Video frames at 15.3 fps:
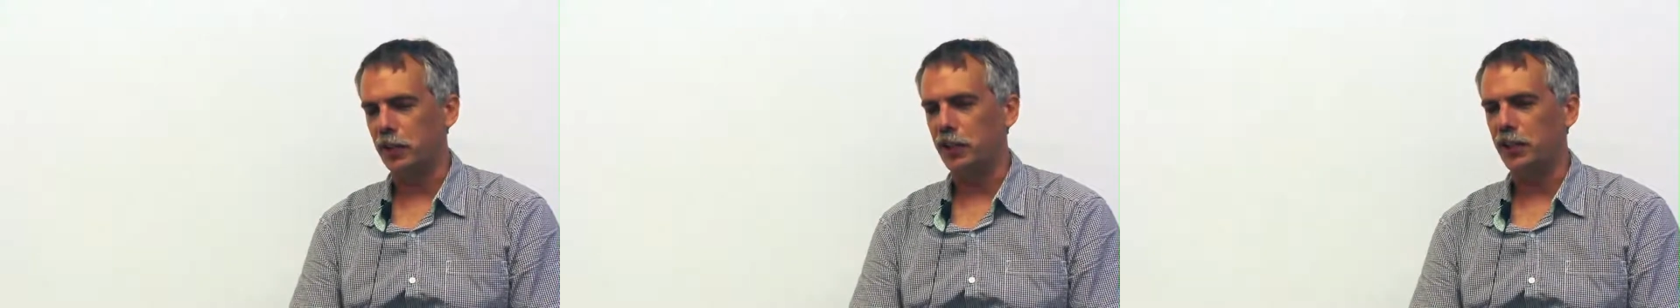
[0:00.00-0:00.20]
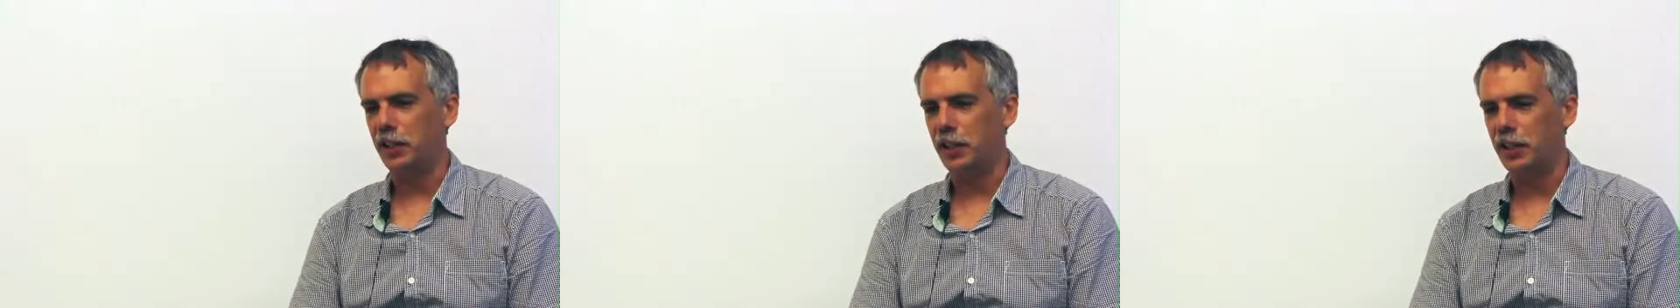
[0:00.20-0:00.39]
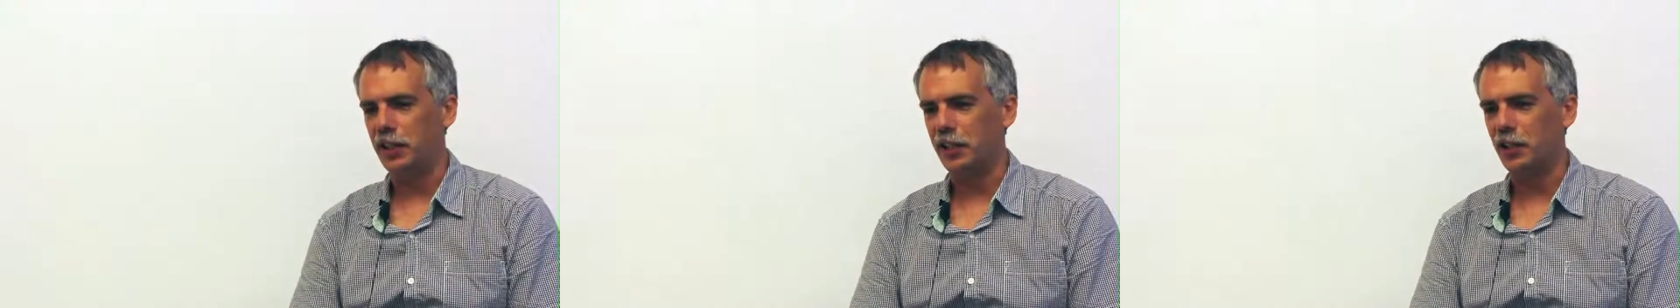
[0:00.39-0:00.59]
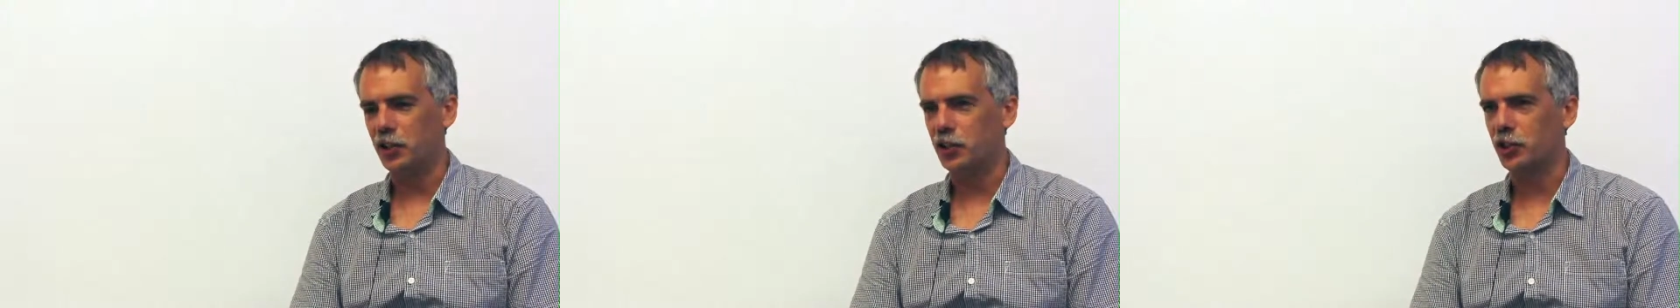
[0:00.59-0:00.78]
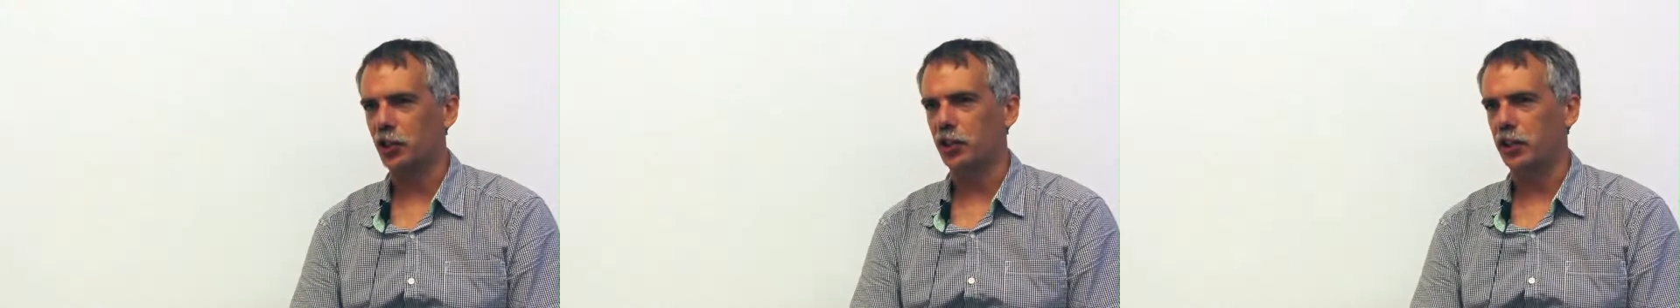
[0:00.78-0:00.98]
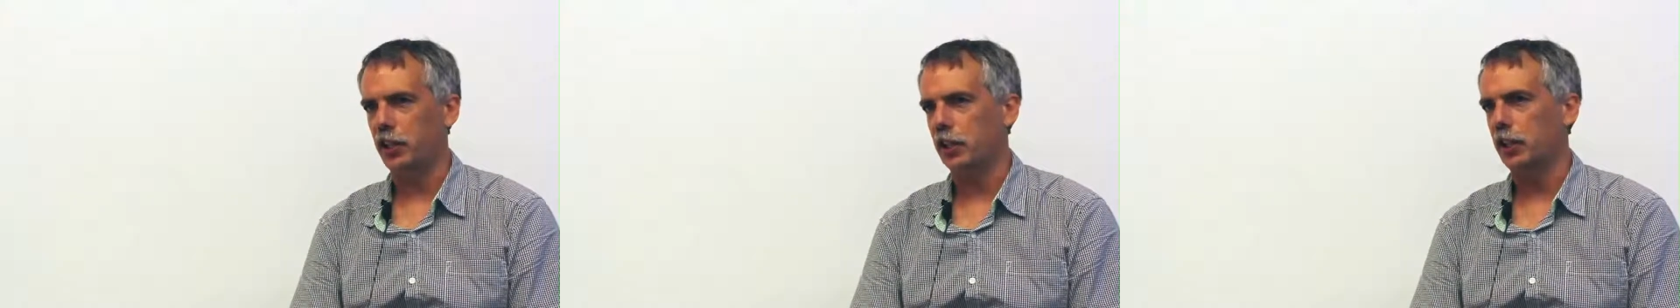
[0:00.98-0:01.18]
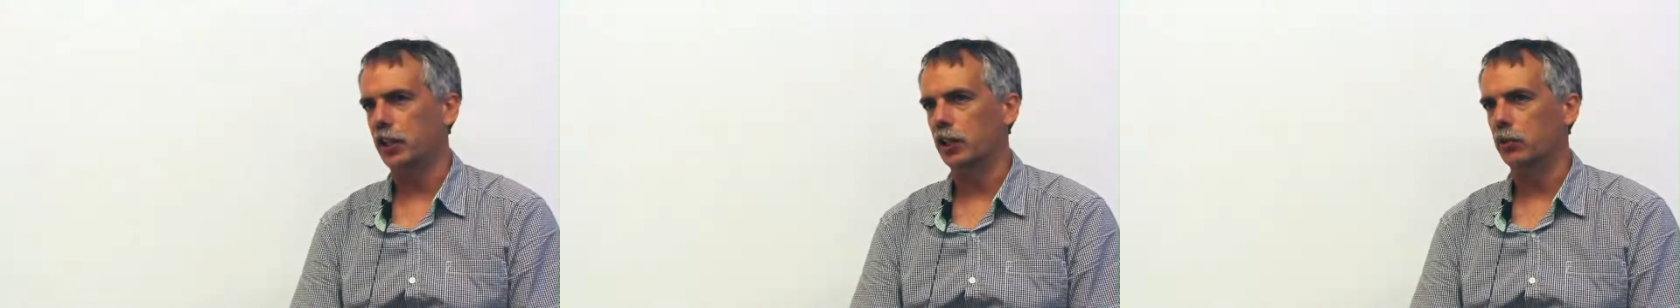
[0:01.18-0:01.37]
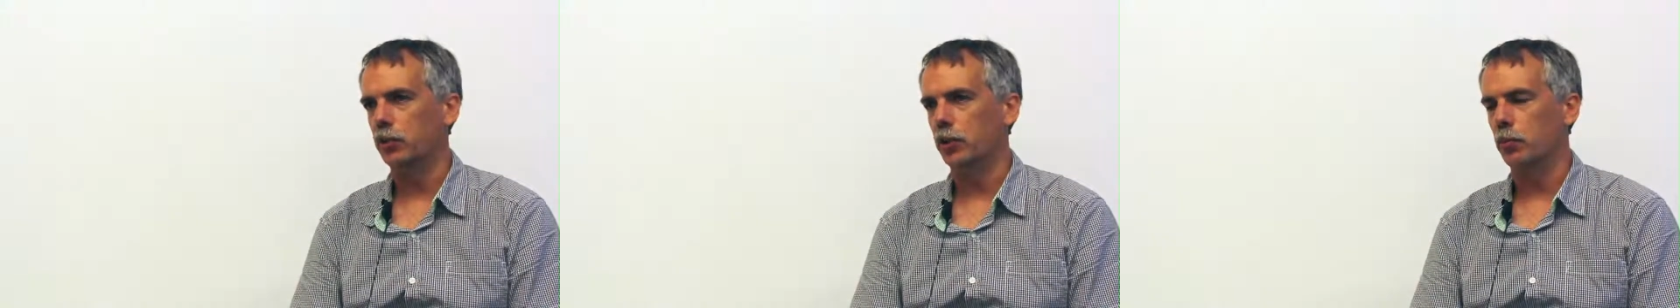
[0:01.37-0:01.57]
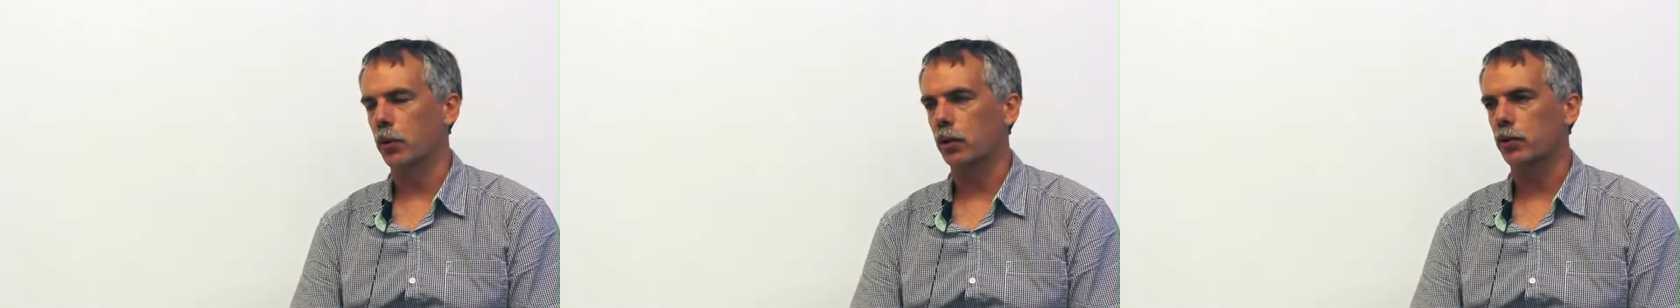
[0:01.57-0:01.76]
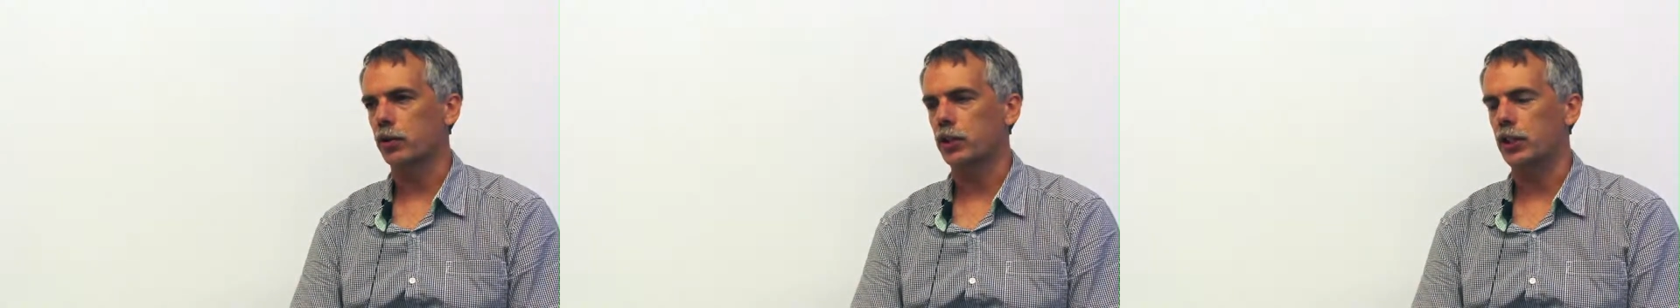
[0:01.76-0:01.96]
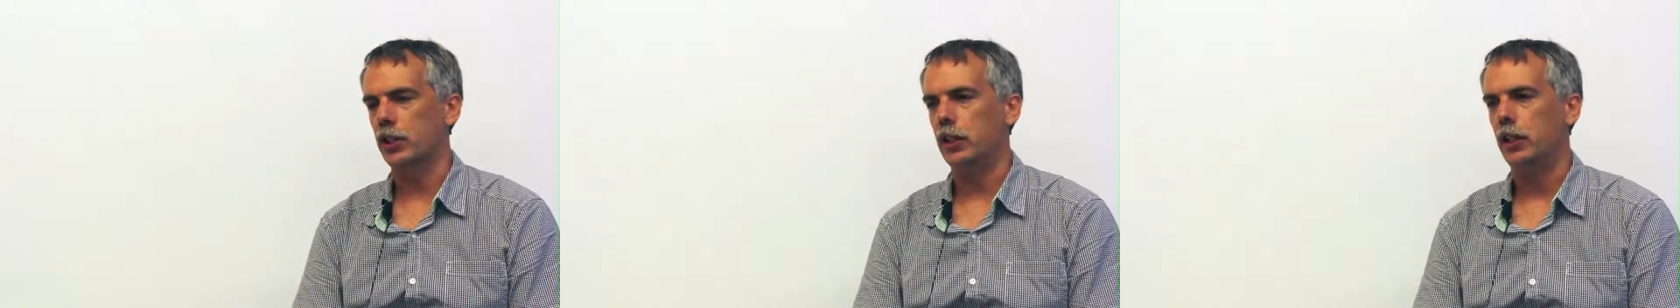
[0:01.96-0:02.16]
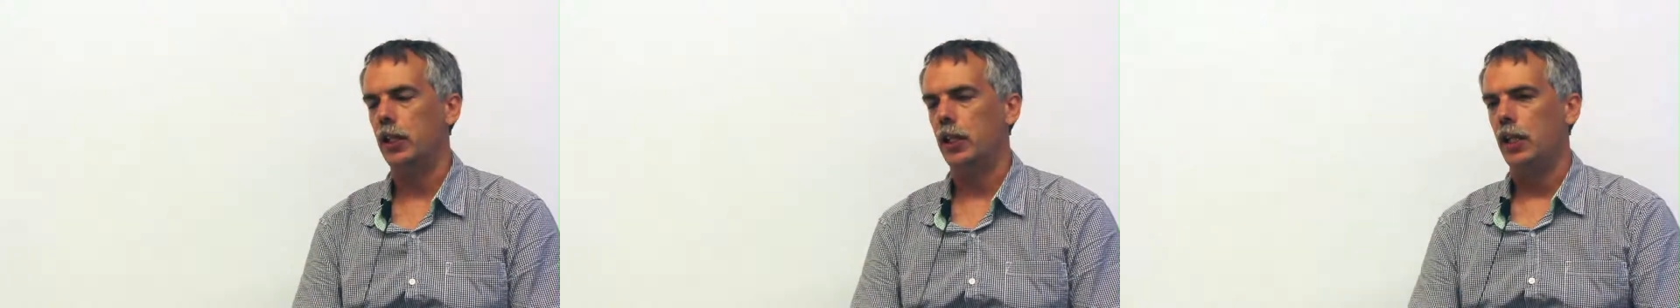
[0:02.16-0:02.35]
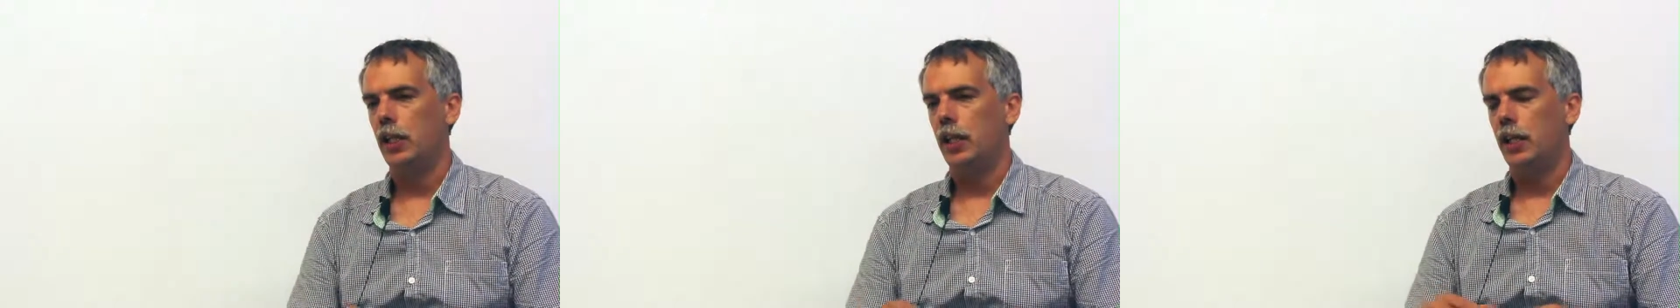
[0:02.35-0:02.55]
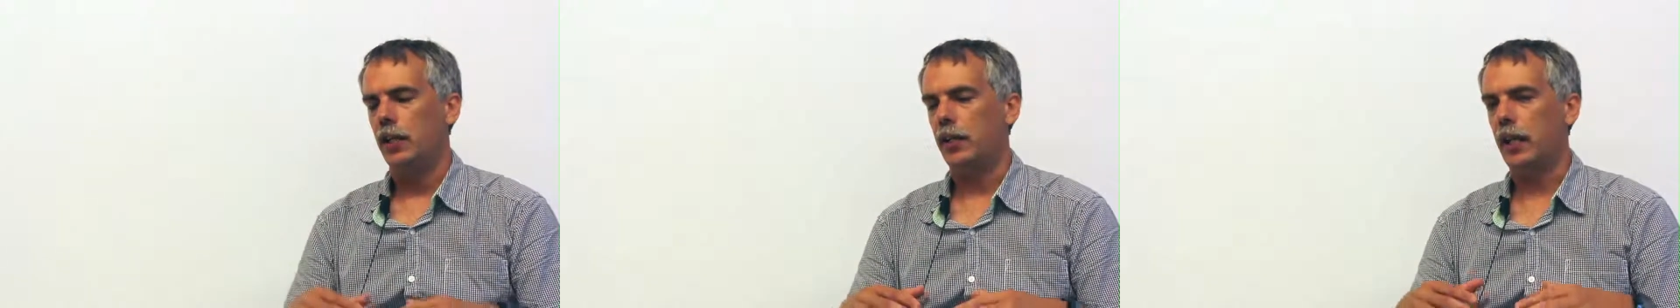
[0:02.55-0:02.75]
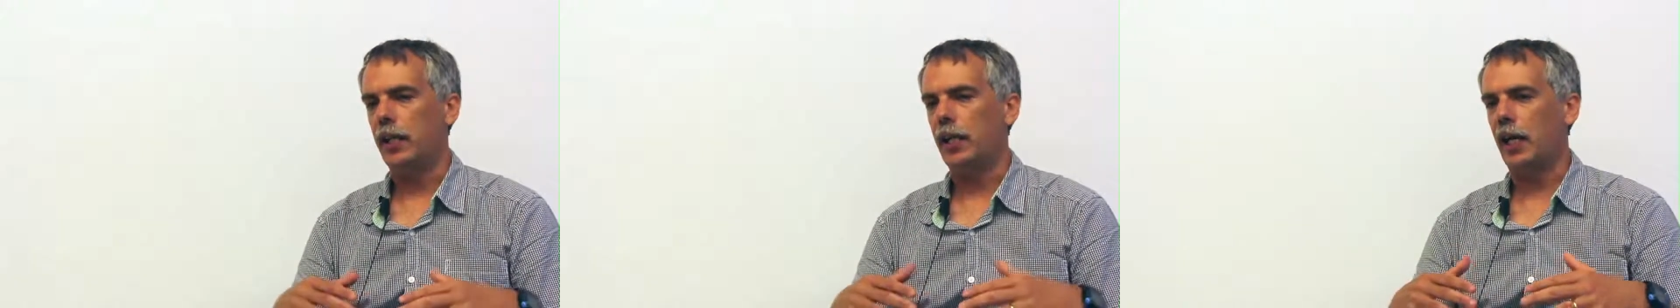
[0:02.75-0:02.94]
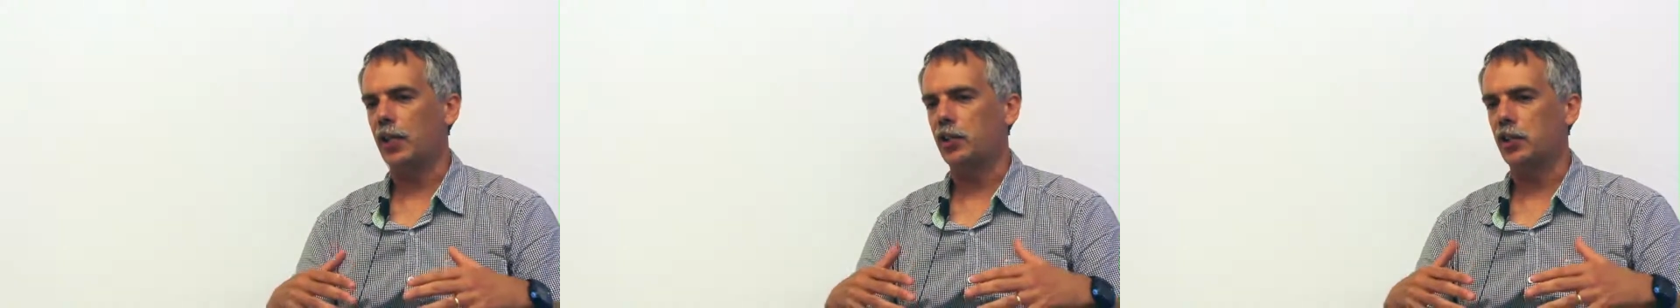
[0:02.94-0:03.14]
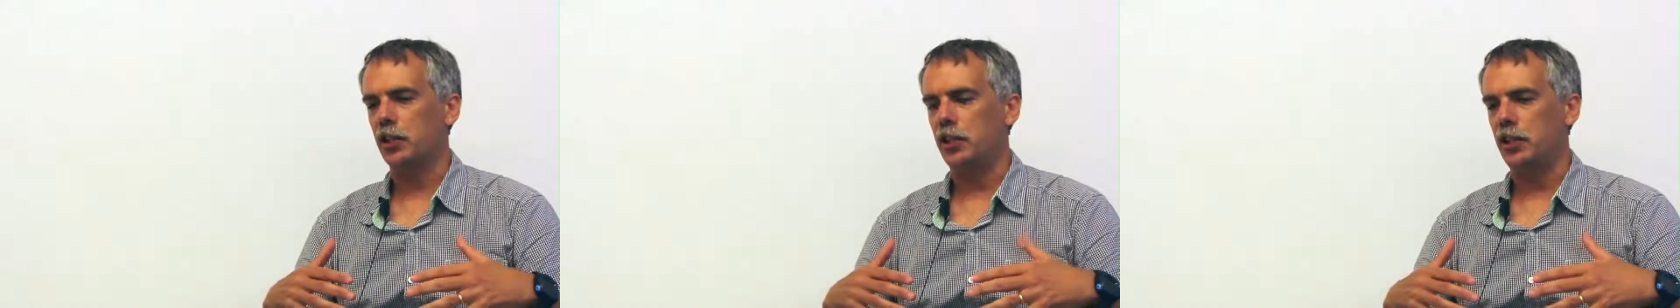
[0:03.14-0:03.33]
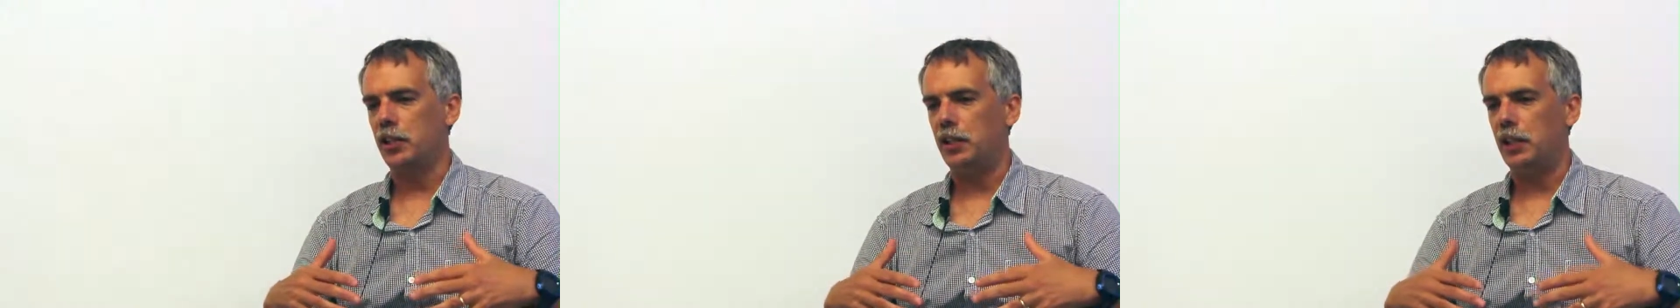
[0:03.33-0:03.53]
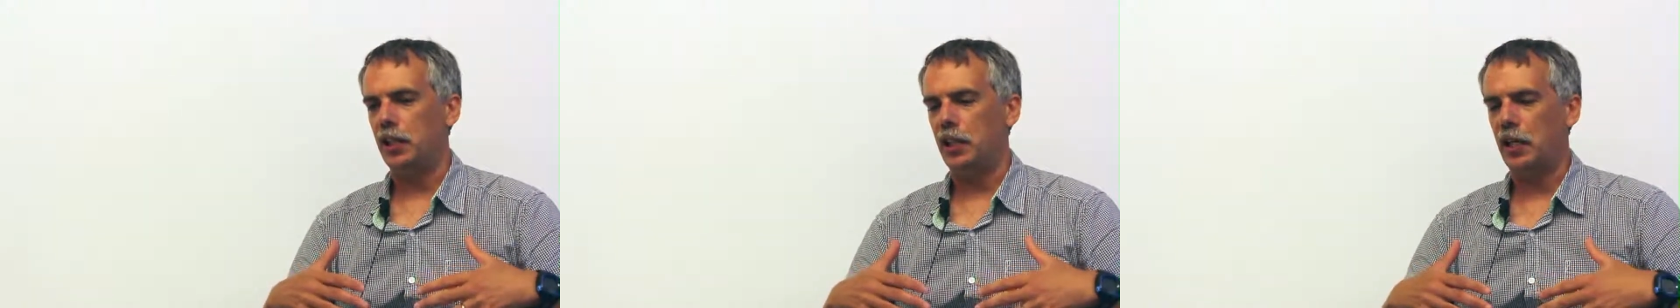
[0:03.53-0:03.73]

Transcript: in a consolidated liberal democracy, that actually